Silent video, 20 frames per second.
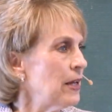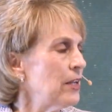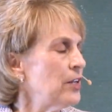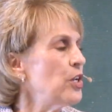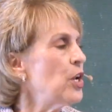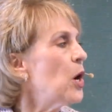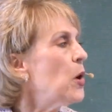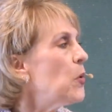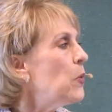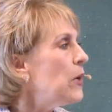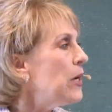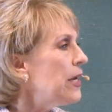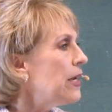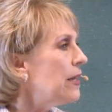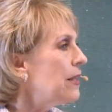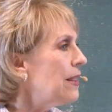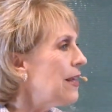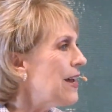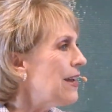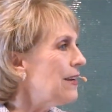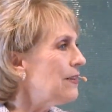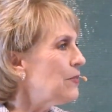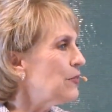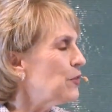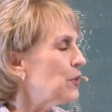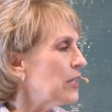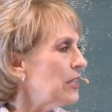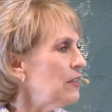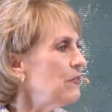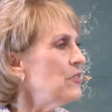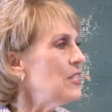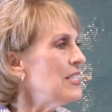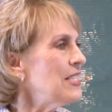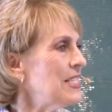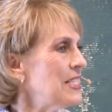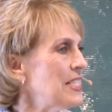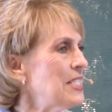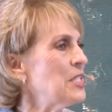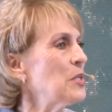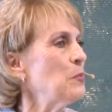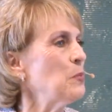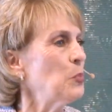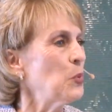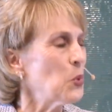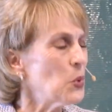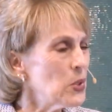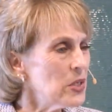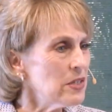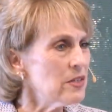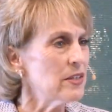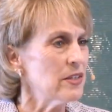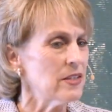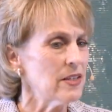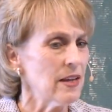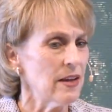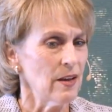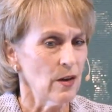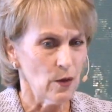Knowing that forgiveness is important